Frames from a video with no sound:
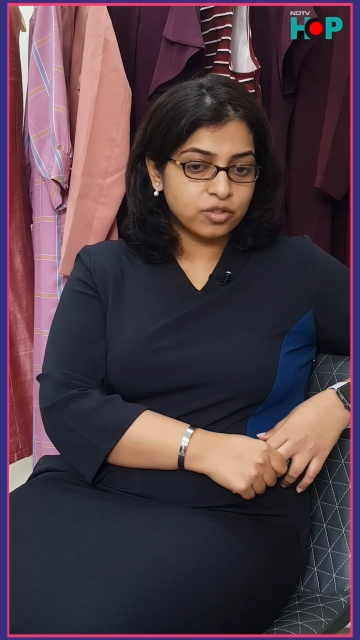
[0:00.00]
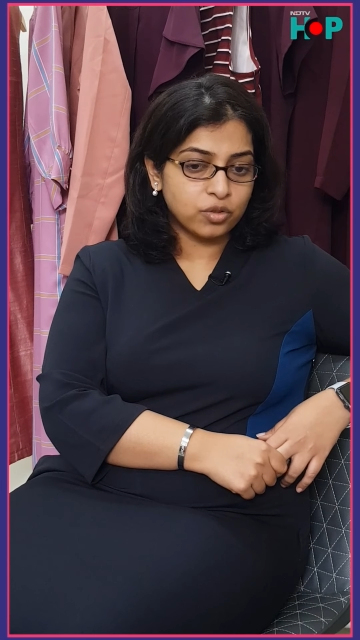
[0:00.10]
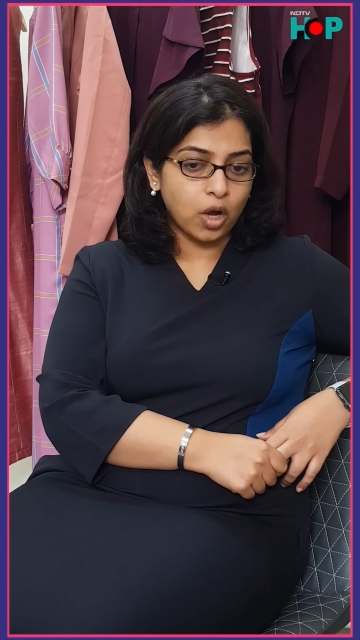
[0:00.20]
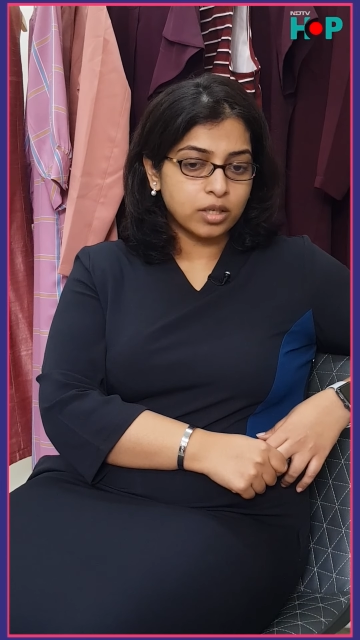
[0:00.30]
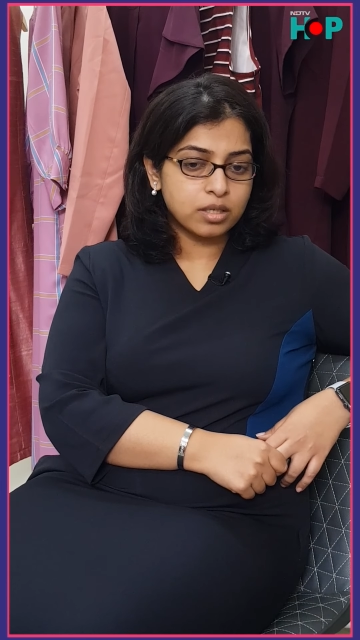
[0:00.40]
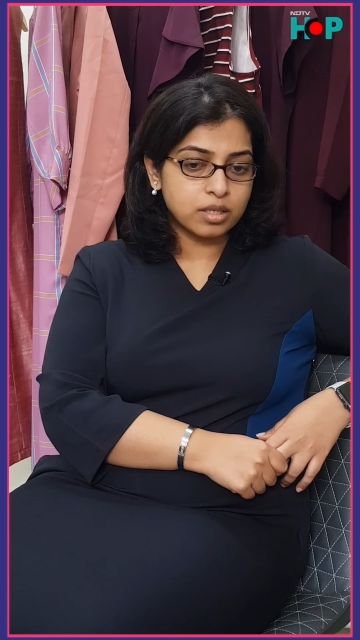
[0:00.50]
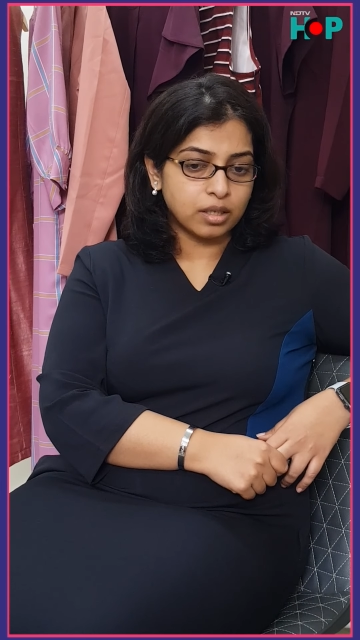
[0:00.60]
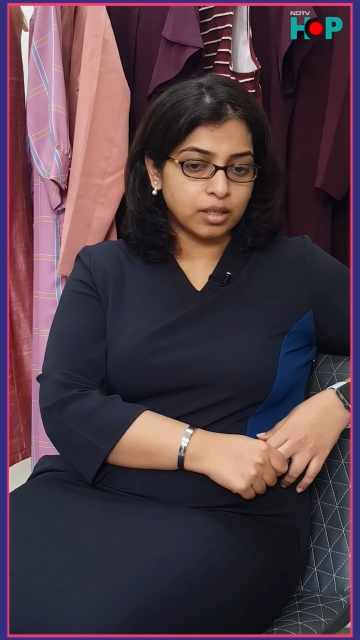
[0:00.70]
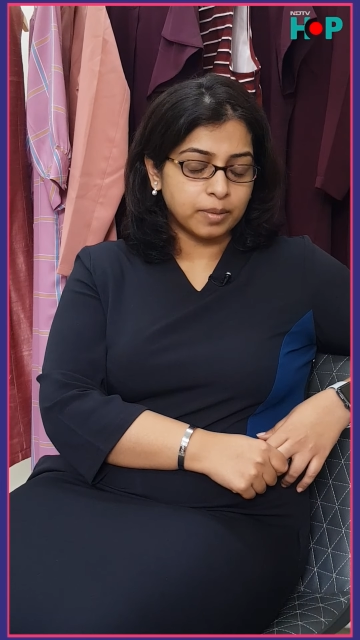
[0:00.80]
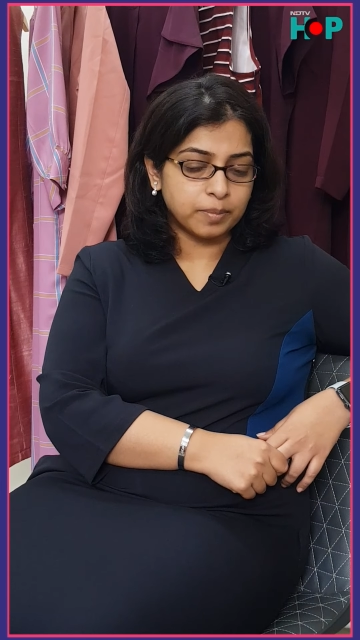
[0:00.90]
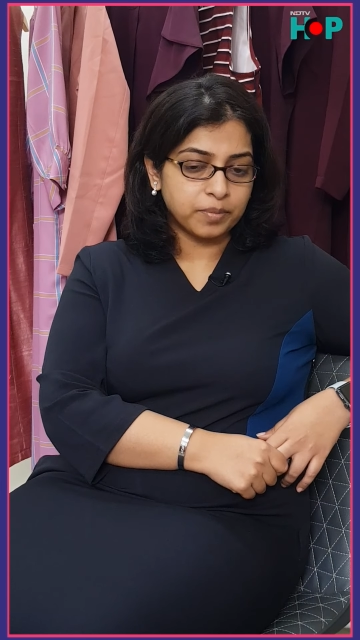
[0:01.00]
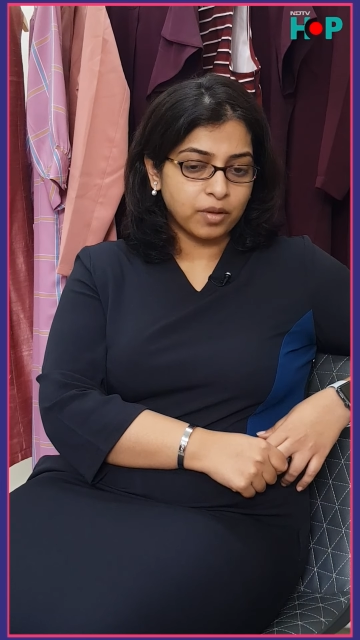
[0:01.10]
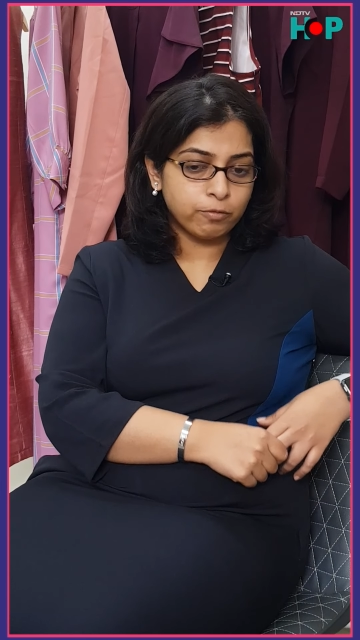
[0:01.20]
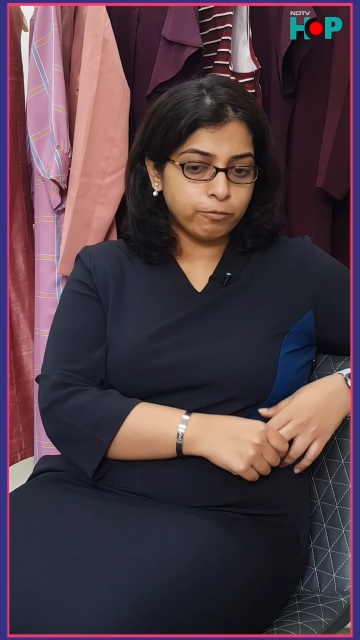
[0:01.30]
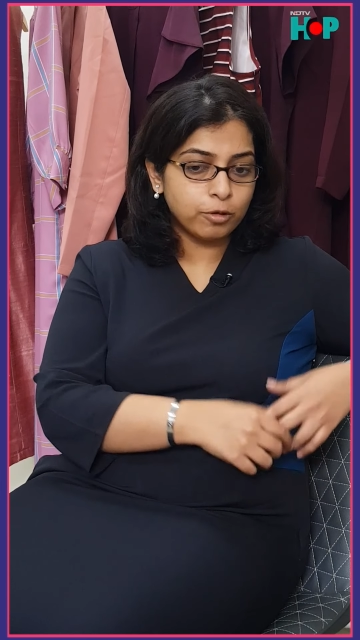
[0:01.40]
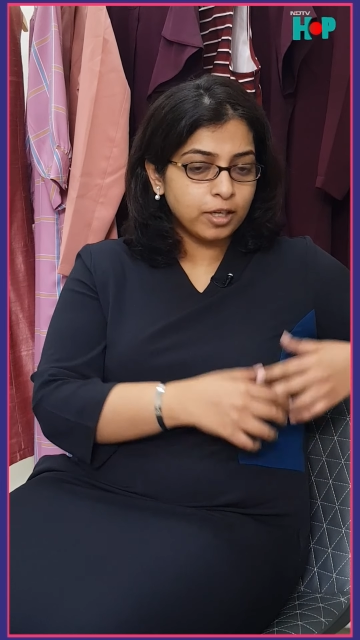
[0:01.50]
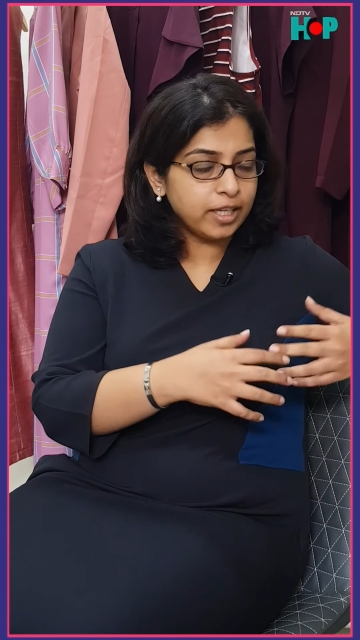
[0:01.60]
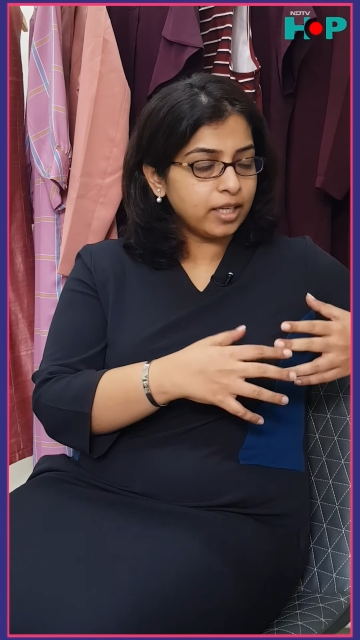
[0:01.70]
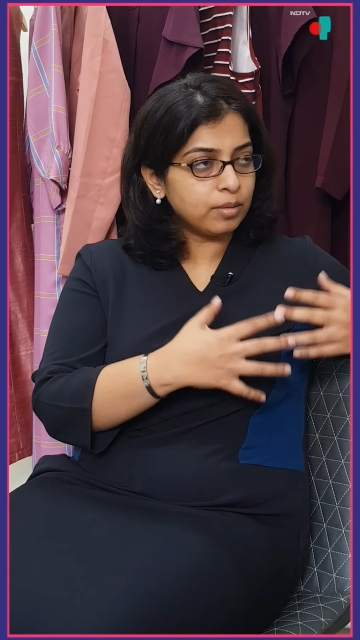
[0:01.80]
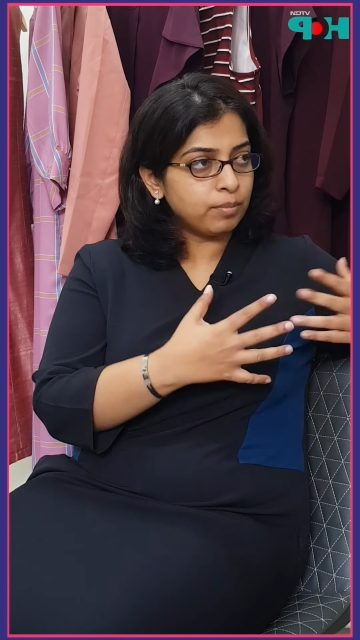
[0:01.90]
not
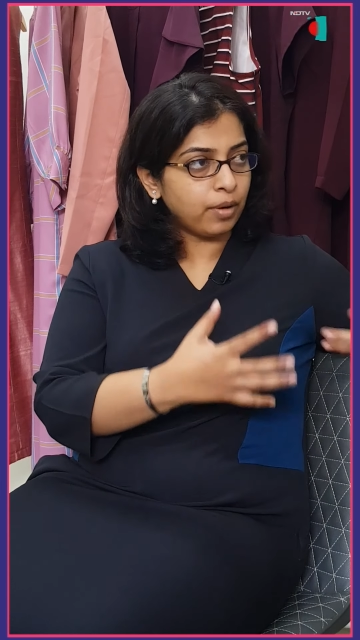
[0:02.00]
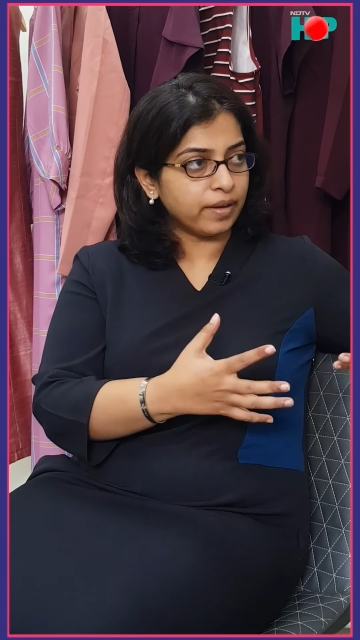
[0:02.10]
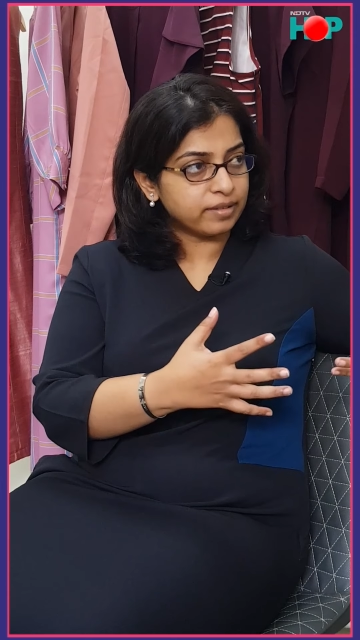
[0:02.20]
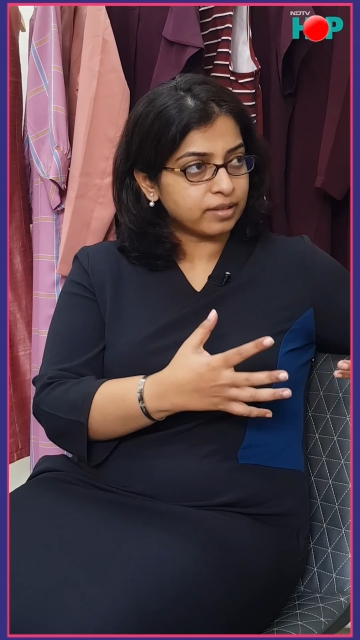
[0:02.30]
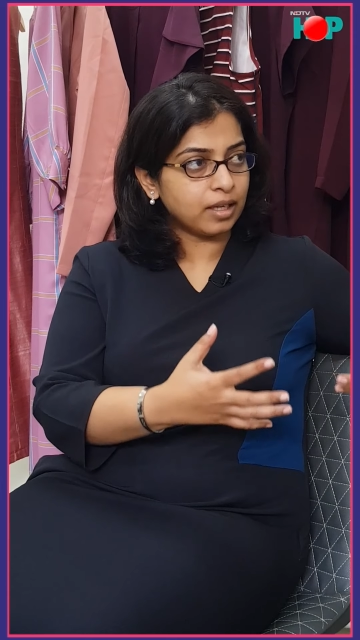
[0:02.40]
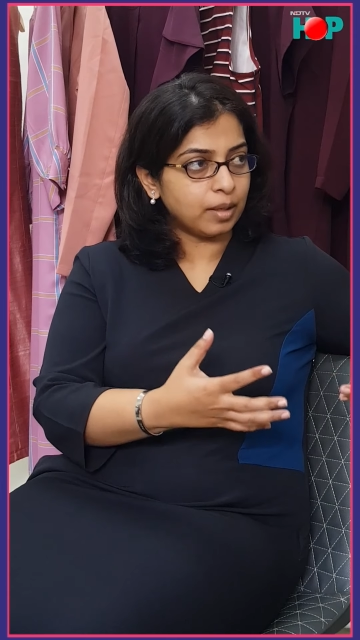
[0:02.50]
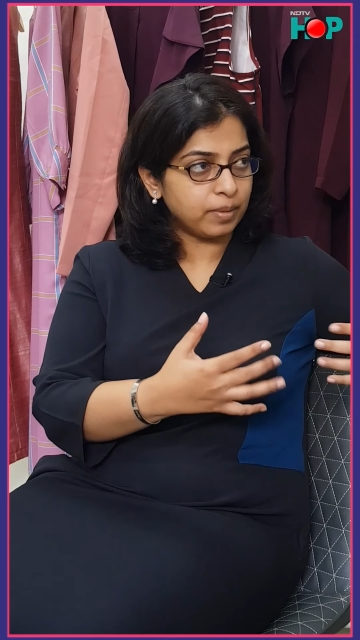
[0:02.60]
fully a boys' club.